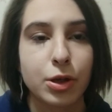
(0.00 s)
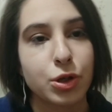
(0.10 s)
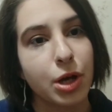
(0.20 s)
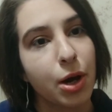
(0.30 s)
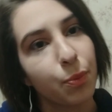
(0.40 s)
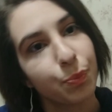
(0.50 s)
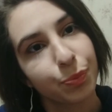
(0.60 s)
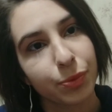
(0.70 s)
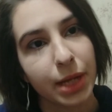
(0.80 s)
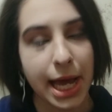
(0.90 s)
So
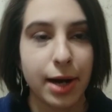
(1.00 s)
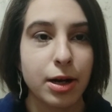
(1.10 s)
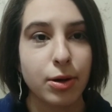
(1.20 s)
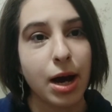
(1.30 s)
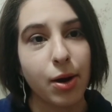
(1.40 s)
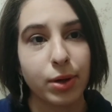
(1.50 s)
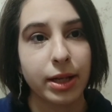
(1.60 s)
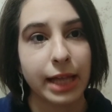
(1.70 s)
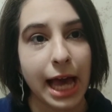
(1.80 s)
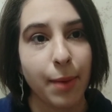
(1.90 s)
I don't know how
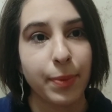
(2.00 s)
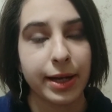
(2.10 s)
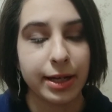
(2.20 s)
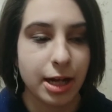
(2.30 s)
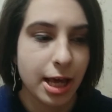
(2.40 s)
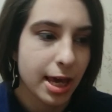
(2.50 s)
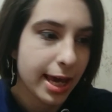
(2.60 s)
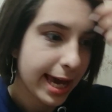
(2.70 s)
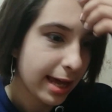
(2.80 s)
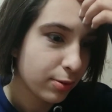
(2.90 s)
it'll happen.
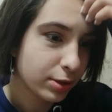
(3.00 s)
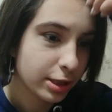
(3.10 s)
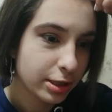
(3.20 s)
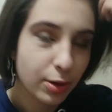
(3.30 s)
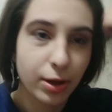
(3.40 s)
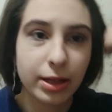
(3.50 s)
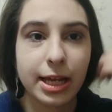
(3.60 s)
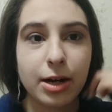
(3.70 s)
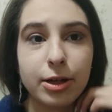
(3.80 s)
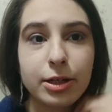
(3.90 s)
And it was just so
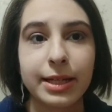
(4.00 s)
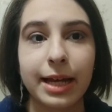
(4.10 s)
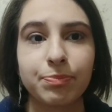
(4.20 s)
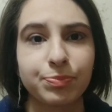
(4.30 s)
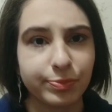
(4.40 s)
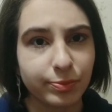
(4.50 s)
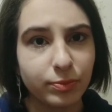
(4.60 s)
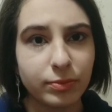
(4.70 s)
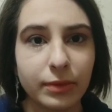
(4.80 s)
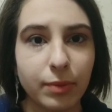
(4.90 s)
hilarious that,
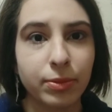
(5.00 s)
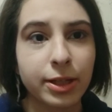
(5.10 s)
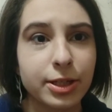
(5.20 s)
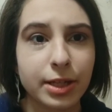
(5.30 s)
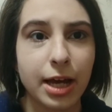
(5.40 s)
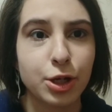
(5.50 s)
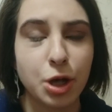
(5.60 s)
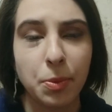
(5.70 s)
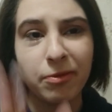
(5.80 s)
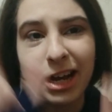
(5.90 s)
please,
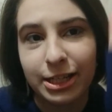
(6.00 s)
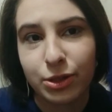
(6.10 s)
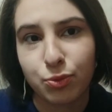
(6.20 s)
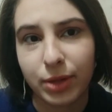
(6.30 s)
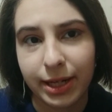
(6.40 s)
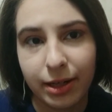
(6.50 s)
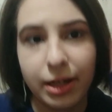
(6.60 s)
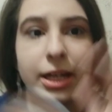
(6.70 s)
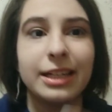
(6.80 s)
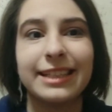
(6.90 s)
Shopify's
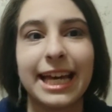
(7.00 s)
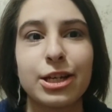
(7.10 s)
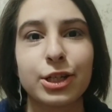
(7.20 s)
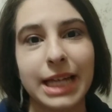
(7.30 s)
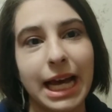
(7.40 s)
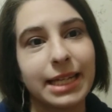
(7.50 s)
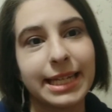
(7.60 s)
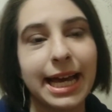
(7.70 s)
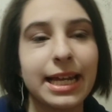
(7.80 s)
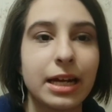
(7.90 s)
Twitter, they just
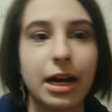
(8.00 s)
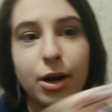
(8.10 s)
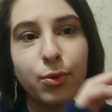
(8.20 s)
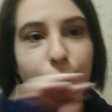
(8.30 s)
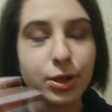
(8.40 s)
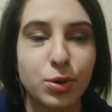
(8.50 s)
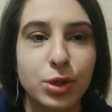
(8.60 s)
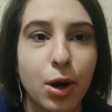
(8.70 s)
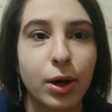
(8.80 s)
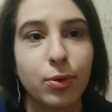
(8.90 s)
said, oh, we're so
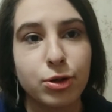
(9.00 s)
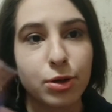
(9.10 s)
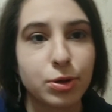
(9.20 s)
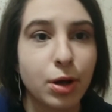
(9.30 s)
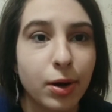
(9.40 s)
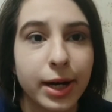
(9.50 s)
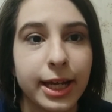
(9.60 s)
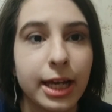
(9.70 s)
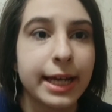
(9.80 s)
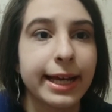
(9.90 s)
sorry, we're so
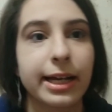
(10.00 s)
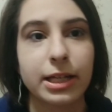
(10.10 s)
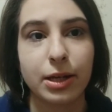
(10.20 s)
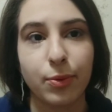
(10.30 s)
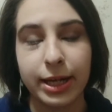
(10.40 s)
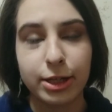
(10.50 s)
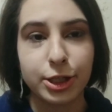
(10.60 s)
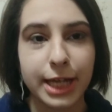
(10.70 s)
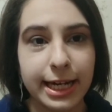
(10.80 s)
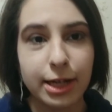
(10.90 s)
sorry. Because when
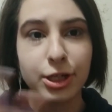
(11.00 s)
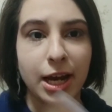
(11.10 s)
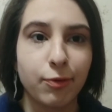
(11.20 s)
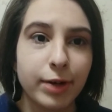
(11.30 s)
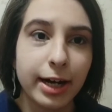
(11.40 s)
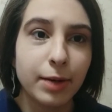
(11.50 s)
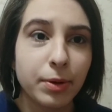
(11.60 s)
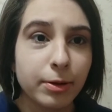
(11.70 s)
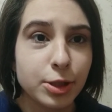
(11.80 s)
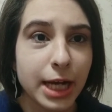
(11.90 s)
Shane and Jeffree are
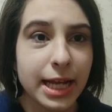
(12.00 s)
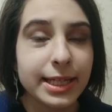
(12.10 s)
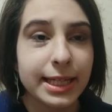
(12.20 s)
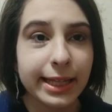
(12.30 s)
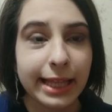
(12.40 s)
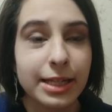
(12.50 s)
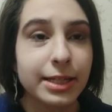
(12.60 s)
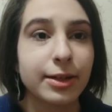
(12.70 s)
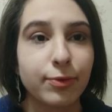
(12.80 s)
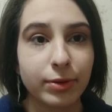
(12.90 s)
apologizing,
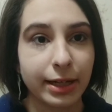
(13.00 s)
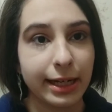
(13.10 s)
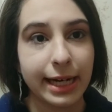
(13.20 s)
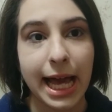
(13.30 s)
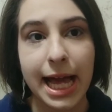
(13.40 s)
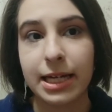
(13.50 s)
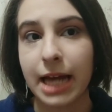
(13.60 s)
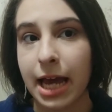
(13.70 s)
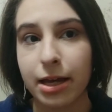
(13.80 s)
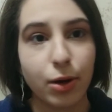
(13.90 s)
that's different,
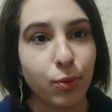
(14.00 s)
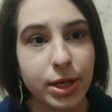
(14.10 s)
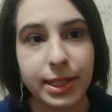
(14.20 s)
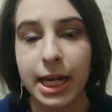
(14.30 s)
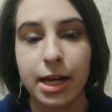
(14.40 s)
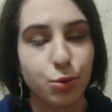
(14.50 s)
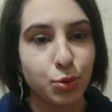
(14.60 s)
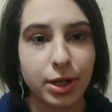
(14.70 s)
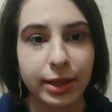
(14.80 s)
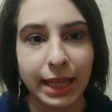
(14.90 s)
and I always
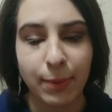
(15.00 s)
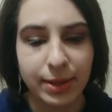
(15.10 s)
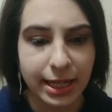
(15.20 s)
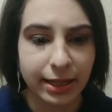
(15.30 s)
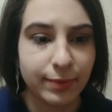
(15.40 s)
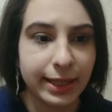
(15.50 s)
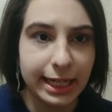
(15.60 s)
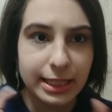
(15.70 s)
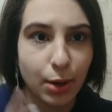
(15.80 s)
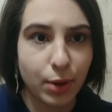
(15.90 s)
tweet at them and tell them
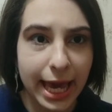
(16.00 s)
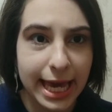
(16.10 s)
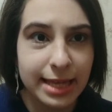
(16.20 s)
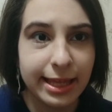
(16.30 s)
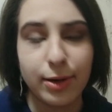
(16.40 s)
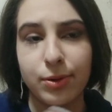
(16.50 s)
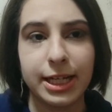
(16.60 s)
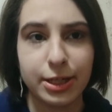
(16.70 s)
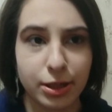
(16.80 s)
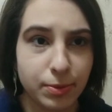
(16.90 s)
that it's okay, they don't
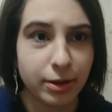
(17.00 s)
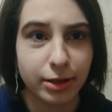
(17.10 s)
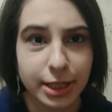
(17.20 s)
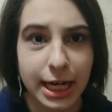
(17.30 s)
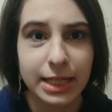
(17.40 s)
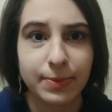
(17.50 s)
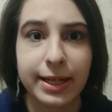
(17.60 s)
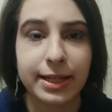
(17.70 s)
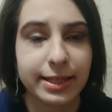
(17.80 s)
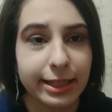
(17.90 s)
need to apologize,
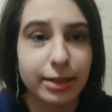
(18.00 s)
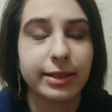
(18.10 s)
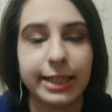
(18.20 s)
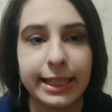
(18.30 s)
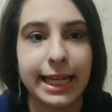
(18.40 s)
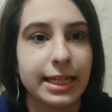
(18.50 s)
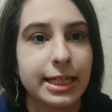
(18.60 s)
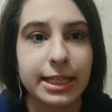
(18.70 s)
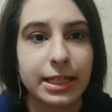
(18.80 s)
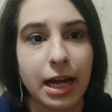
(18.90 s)
because literally they
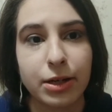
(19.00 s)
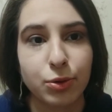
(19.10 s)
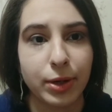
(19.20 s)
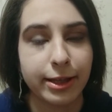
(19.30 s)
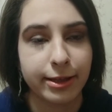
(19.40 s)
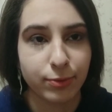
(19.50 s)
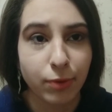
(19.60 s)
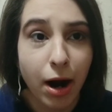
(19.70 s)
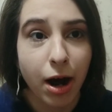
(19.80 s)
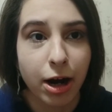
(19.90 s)
did not do
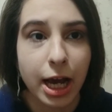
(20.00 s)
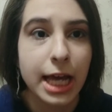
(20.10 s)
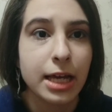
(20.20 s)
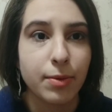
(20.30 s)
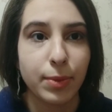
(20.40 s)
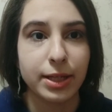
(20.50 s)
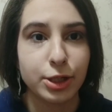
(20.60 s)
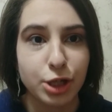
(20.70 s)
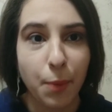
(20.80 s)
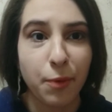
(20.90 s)
anything wrong. But
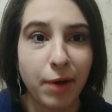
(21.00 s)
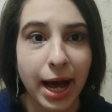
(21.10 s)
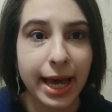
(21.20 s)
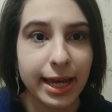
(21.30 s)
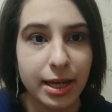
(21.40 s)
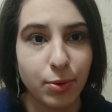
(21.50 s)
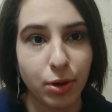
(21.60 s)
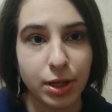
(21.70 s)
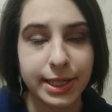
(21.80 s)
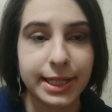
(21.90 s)
Shopify
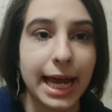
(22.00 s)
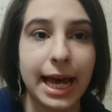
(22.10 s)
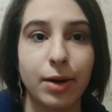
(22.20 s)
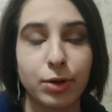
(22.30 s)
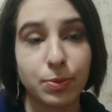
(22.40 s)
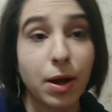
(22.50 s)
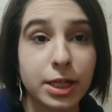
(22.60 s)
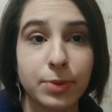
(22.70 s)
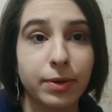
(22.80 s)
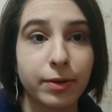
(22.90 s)
was
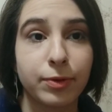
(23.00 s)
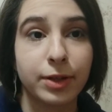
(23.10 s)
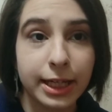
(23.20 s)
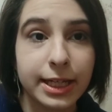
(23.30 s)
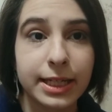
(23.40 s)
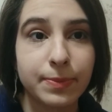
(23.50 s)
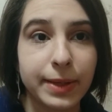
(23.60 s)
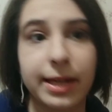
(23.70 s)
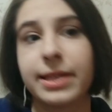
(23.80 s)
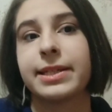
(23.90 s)
responsible for this
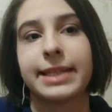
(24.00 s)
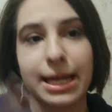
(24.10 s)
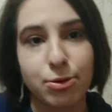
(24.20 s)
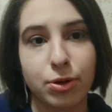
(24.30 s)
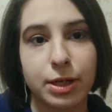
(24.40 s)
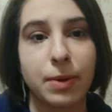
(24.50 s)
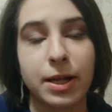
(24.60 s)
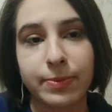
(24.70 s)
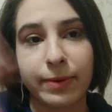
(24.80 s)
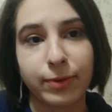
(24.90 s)
because they were
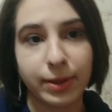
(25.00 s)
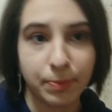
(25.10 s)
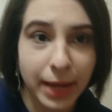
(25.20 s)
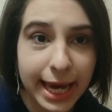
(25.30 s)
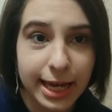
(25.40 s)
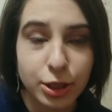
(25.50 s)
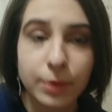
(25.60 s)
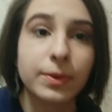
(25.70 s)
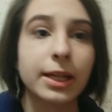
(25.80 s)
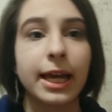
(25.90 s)
responsible for the page.
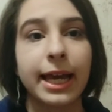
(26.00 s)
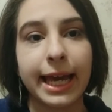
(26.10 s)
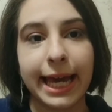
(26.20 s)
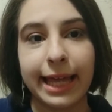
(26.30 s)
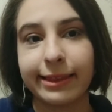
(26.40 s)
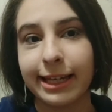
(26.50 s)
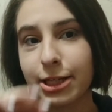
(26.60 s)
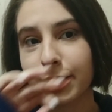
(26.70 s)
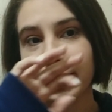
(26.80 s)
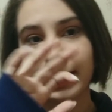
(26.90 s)
and
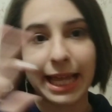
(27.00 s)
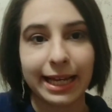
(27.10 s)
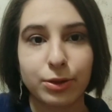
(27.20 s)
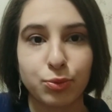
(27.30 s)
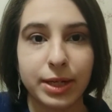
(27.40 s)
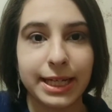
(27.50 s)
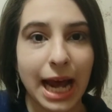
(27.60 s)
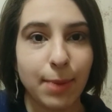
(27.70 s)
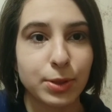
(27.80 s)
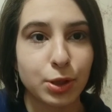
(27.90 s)
they just like
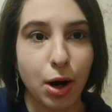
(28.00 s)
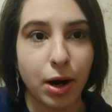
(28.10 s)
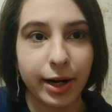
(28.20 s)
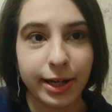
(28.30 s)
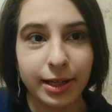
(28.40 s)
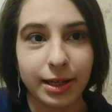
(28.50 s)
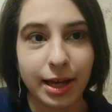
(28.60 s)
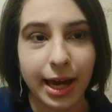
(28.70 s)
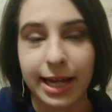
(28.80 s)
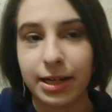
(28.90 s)
tweet I'm
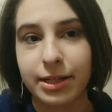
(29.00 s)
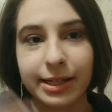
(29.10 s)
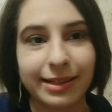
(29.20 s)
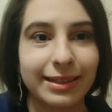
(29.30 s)
sorry, and